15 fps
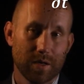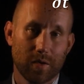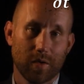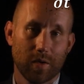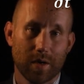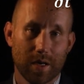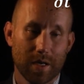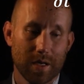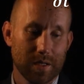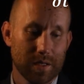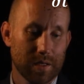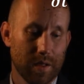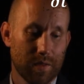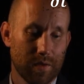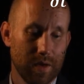coordinates,
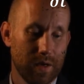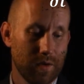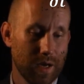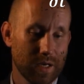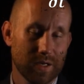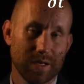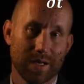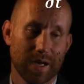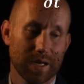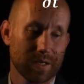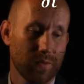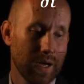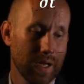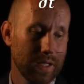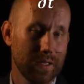the three directions x,
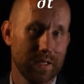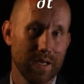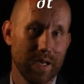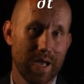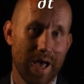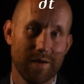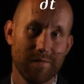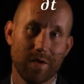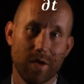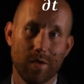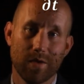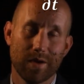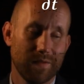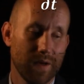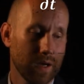y, and z, have
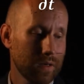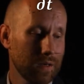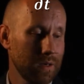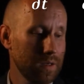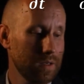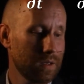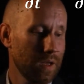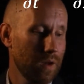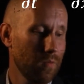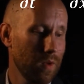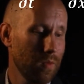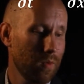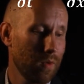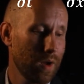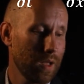unit vectors, and we
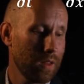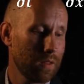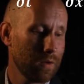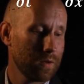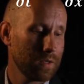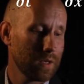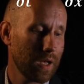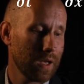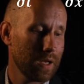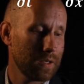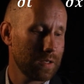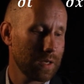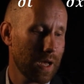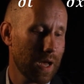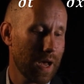will write those
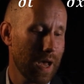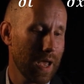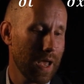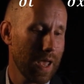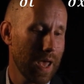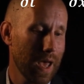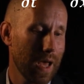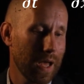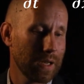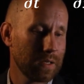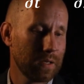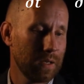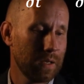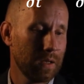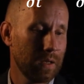as I
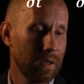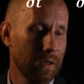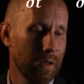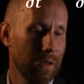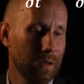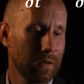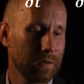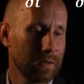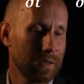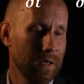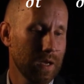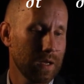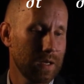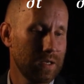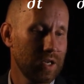hat,
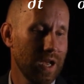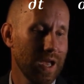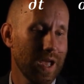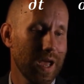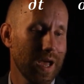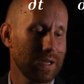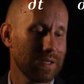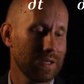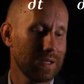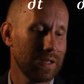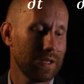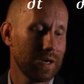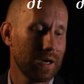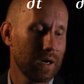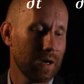sneak a j hat in
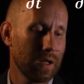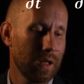there,